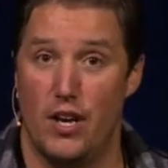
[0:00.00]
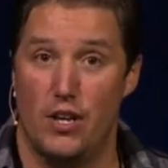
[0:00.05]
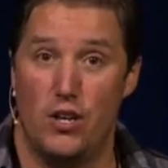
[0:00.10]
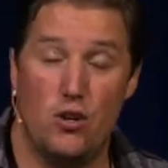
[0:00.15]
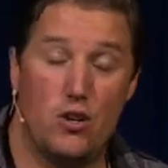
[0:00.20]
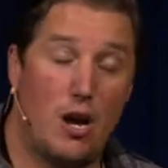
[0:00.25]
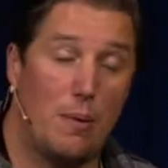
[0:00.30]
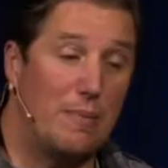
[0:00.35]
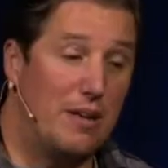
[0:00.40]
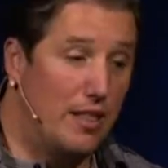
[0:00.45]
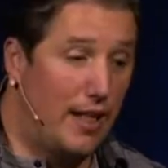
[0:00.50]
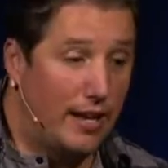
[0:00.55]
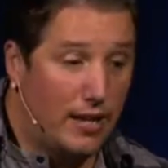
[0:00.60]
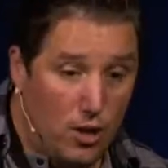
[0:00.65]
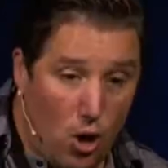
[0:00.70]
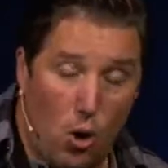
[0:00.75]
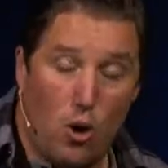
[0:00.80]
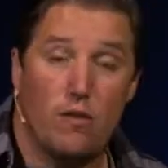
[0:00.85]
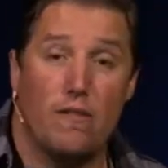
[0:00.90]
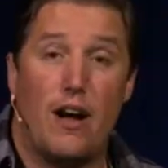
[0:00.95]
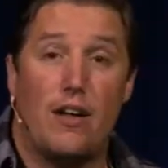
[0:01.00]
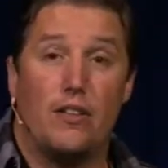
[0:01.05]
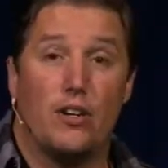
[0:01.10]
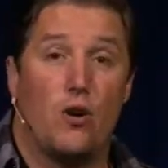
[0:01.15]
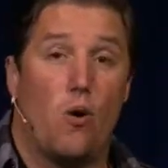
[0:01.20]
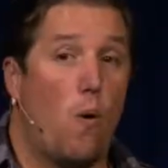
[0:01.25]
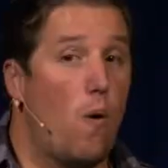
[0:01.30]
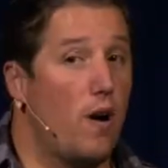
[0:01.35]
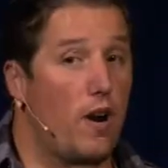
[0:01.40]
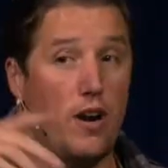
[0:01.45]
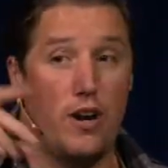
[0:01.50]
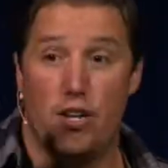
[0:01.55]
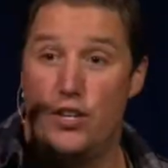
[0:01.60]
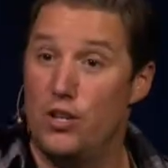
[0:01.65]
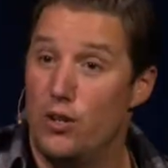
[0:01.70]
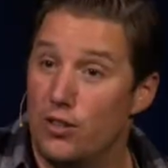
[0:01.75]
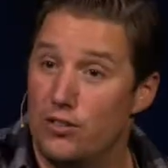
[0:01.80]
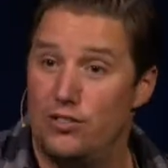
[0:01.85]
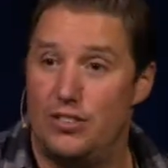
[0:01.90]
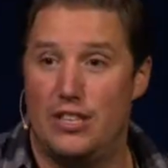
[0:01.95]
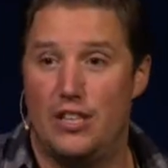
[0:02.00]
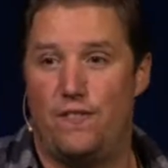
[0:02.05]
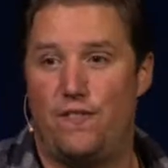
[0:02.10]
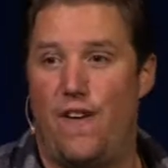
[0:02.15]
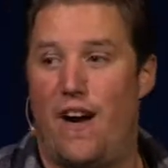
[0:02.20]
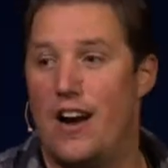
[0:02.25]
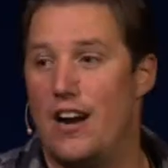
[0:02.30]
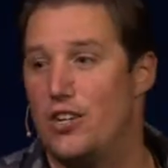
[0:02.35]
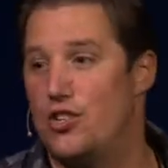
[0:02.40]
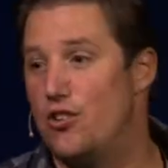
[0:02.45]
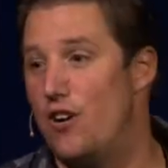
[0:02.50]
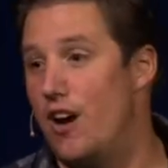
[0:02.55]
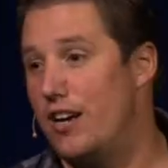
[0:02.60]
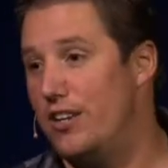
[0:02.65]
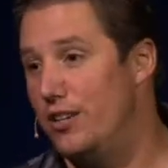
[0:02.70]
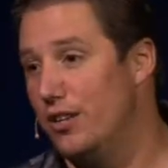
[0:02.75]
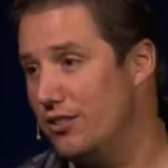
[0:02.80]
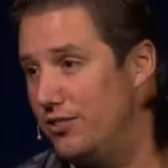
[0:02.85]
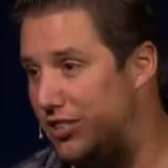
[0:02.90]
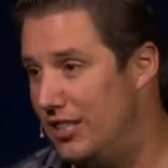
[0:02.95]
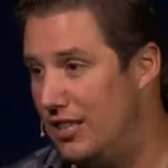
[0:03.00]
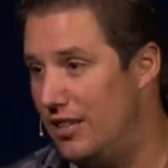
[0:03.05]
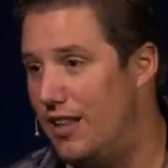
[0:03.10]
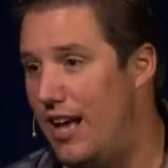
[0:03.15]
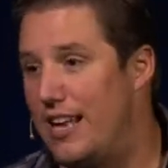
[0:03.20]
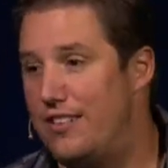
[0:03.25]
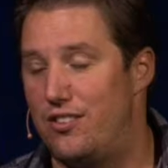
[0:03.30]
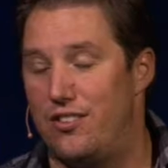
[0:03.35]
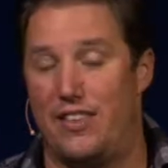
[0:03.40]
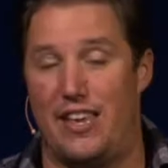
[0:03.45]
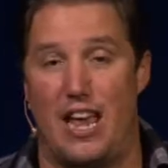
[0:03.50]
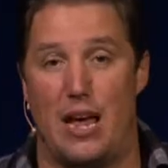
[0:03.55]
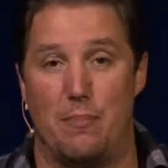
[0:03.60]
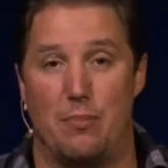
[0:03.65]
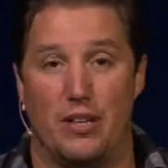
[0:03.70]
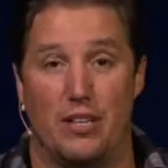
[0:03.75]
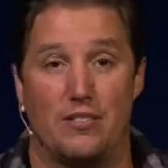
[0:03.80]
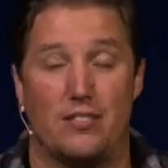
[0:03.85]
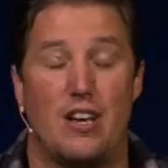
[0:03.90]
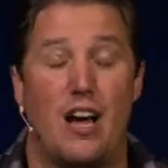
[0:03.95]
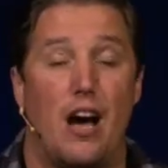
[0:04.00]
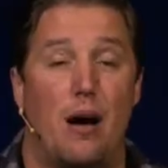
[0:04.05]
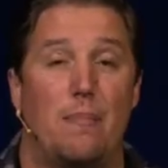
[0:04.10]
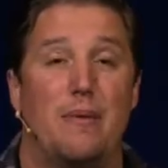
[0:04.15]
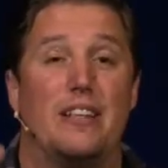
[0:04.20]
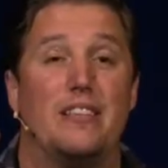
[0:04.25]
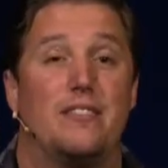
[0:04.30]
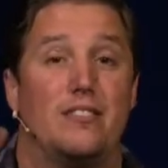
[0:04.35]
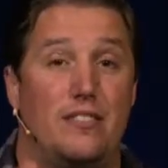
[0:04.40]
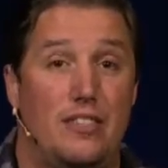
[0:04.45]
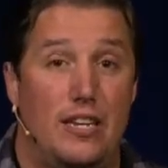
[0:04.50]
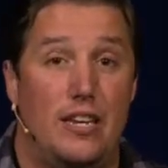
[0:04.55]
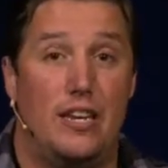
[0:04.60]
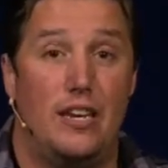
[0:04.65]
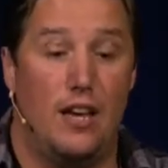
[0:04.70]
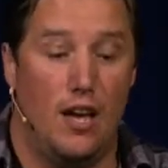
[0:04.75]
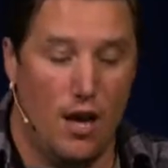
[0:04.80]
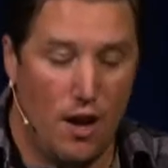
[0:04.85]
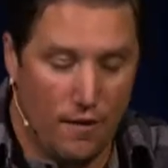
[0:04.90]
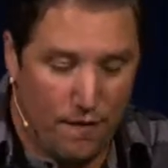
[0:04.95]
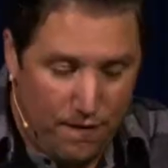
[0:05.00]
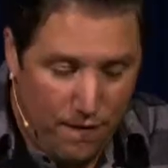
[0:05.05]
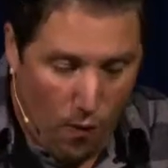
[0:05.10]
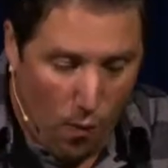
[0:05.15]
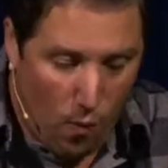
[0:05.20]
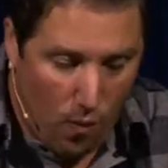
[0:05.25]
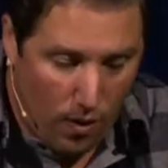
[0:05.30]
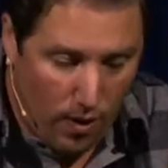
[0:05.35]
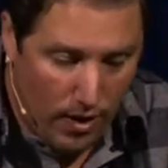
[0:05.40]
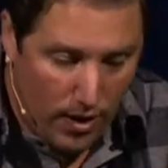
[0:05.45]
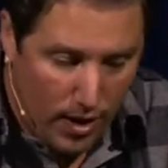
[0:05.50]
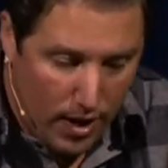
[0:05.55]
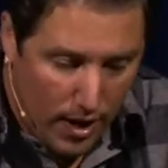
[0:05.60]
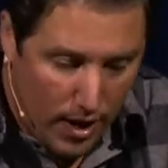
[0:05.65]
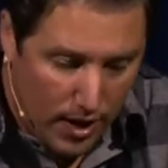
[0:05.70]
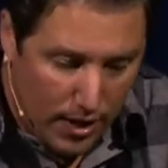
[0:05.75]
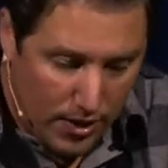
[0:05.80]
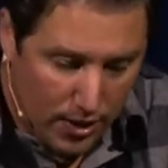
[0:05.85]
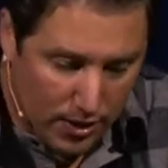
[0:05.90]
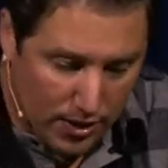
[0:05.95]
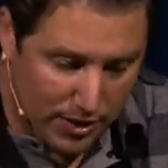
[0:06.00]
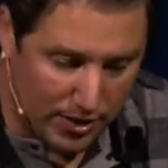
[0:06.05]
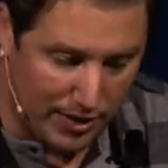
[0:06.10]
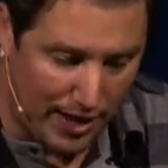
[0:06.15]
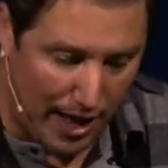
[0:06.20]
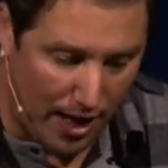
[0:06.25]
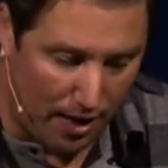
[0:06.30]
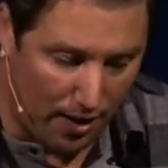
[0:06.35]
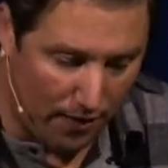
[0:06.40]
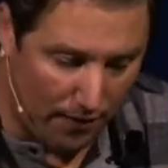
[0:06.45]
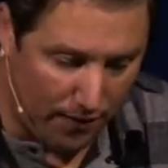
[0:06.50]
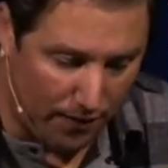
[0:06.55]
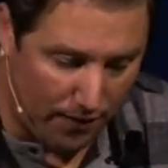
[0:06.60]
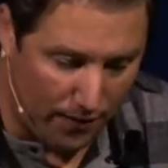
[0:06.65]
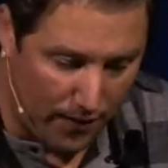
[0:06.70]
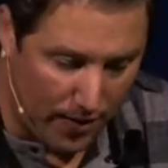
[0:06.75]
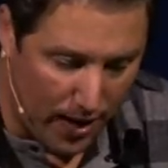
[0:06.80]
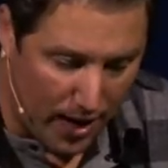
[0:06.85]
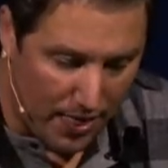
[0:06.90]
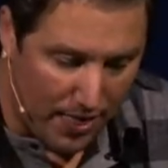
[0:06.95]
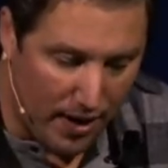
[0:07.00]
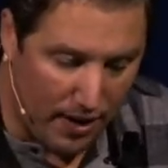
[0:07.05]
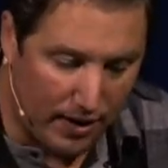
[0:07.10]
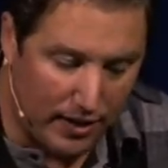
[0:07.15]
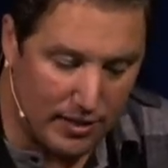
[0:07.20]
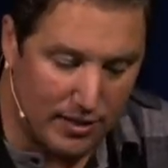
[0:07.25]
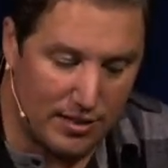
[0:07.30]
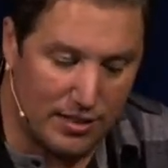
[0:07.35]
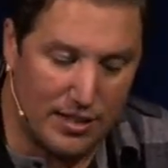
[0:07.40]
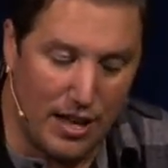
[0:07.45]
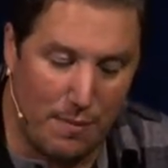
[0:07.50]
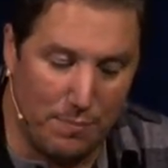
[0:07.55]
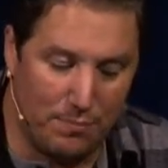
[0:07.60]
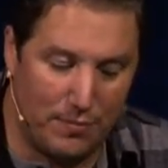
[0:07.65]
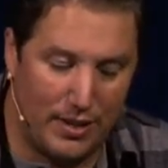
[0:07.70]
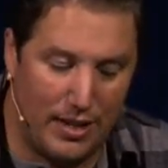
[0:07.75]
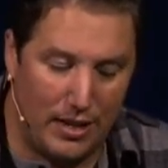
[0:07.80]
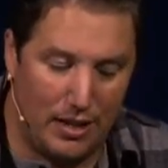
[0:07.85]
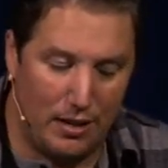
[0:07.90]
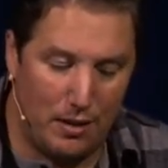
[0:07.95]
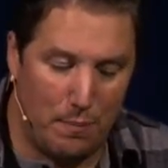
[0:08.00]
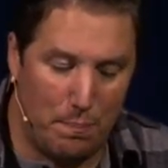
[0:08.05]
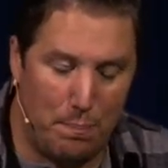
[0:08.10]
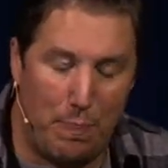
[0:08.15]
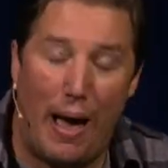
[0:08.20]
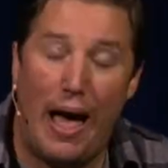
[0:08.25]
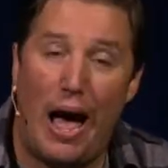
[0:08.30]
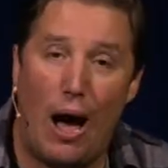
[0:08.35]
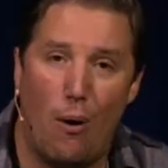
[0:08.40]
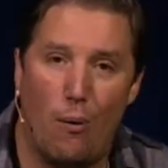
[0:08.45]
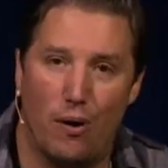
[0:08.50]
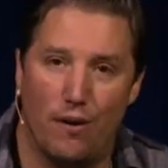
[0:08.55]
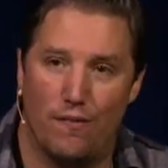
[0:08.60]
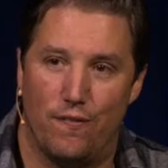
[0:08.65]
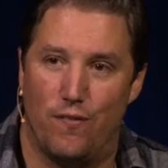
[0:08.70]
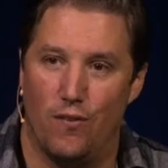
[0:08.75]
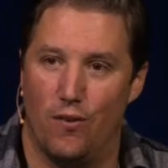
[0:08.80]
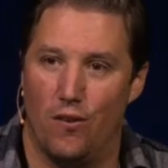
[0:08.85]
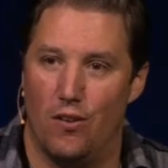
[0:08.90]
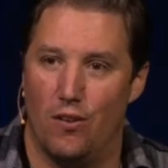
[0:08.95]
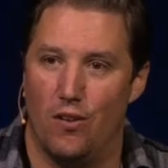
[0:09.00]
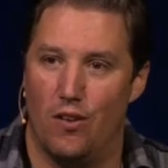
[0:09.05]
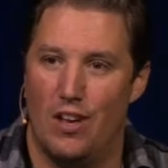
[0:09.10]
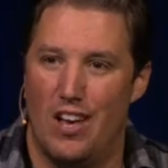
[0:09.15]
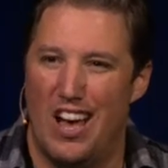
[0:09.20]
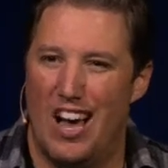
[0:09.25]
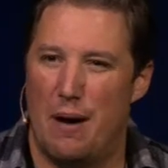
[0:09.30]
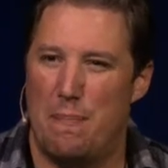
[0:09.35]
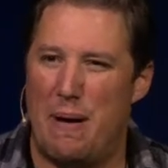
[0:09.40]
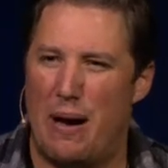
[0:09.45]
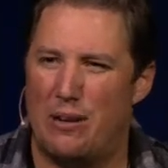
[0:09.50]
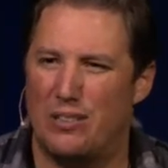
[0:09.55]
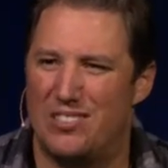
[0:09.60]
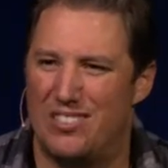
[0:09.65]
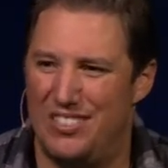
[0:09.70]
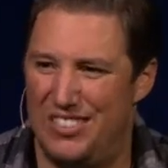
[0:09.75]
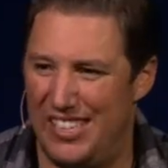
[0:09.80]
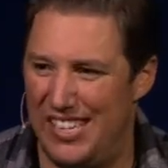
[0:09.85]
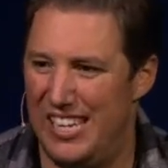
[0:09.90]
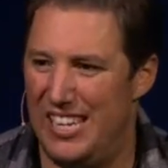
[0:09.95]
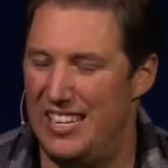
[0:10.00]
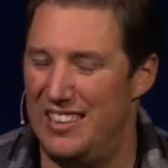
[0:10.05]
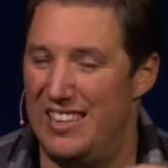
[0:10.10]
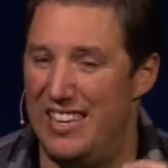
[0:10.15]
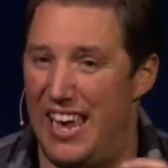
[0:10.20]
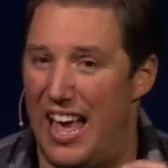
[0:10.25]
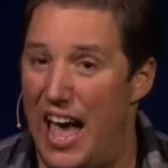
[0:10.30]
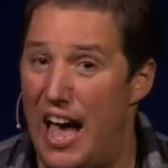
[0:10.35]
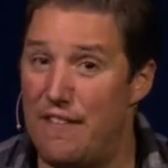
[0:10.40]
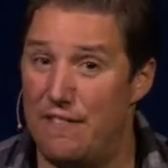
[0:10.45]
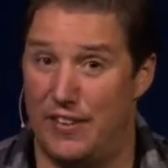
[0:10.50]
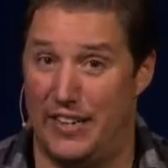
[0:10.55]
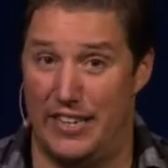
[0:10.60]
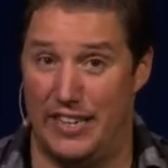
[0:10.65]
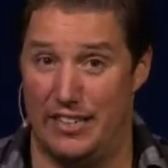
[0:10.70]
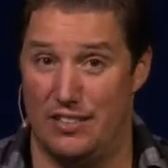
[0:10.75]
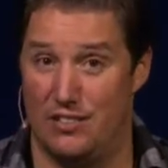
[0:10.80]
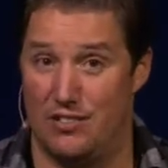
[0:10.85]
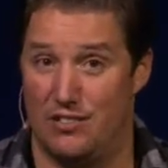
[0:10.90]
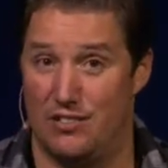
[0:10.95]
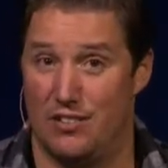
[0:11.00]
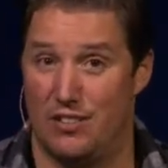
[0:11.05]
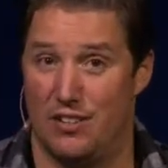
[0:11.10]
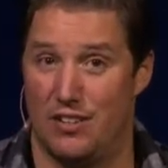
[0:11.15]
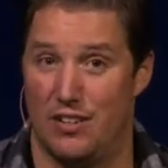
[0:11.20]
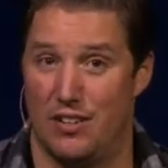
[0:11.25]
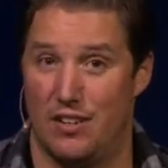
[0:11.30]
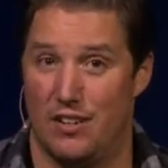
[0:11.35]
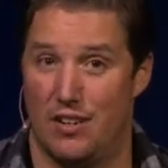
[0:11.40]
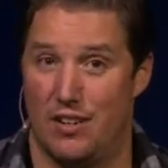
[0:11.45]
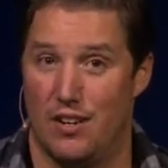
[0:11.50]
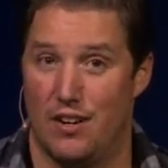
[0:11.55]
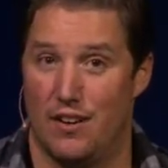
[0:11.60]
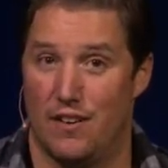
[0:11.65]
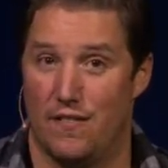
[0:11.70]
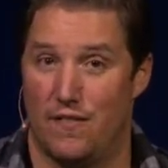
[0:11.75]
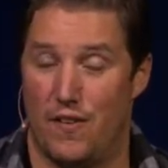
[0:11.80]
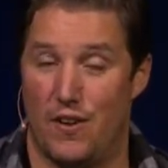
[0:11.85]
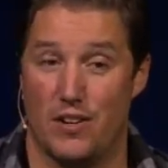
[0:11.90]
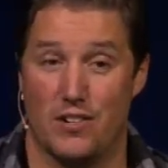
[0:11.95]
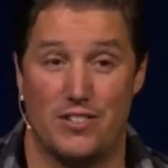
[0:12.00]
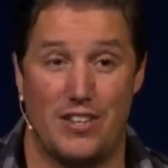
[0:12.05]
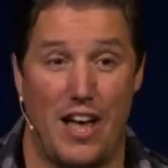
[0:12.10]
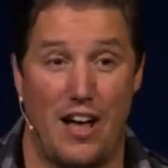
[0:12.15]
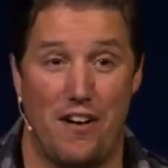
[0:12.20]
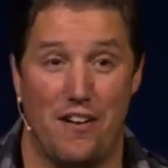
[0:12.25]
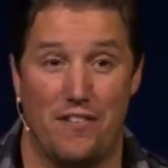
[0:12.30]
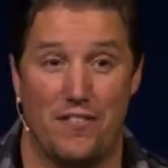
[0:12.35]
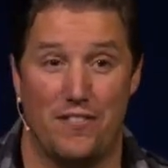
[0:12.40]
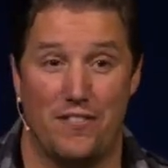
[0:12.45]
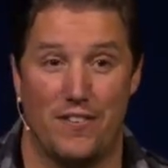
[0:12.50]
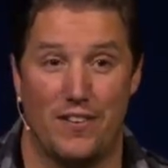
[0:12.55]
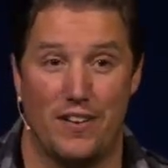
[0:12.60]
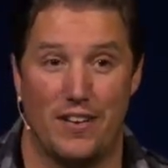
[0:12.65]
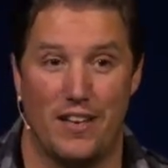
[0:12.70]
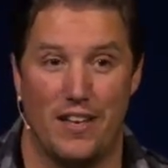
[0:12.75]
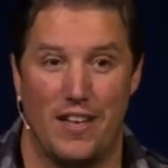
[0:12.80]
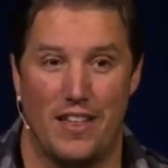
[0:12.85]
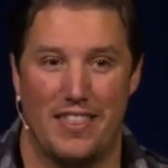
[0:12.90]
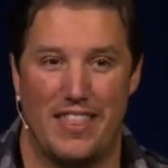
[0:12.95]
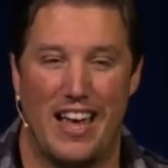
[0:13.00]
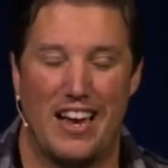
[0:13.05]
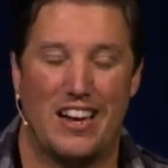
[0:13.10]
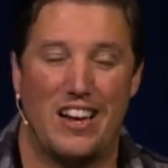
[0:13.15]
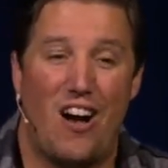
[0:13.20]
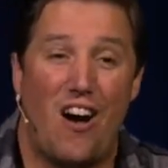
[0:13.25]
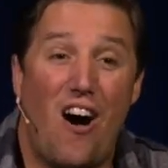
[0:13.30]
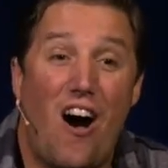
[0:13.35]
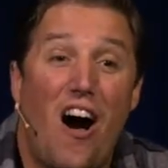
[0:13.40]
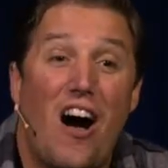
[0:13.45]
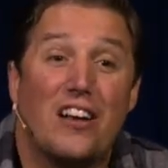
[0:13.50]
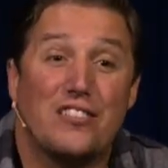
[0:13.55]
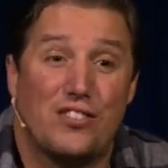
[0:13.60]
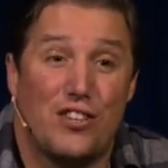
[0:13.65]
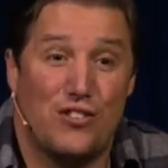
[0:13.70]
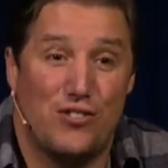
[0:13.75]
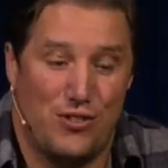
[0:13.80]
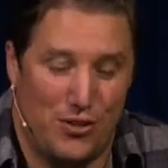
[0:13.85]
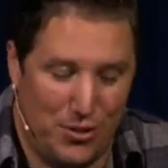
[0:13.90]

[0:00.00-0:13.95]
You come in, go around the corner, you'll see the fire truck, you'll see the lights of the ambulance, come and see for yourself. There is something powerful about seeing the evidence for yourself that causes